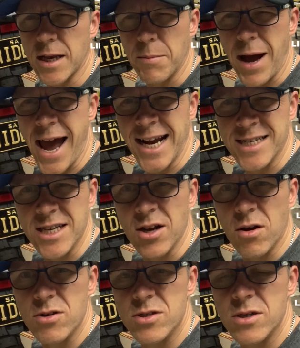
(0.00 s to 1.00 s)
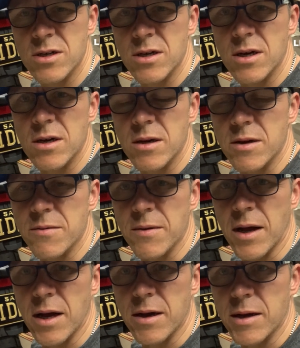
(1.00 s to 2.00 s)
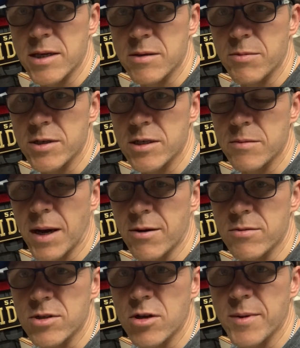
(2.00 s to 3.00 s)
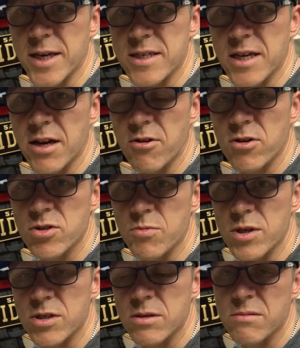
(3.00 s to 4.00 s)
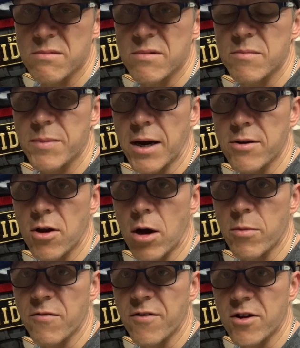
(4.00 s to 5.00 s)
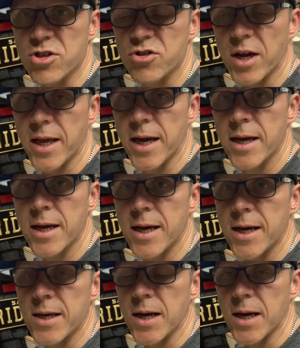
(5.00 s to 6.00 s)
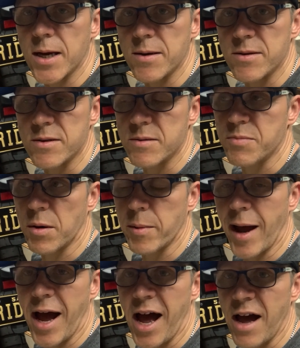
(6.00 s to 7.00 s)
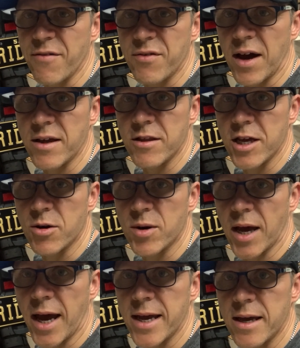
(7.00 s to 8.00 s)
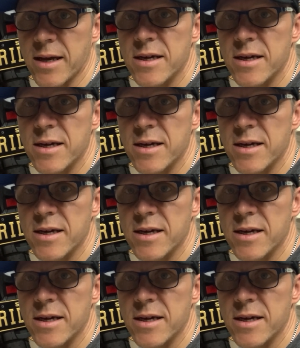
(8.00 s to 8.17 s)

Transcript: about eighty dollars, uh, which is about too many zeros, which is about normal for Australia, and probably about half that in the U K,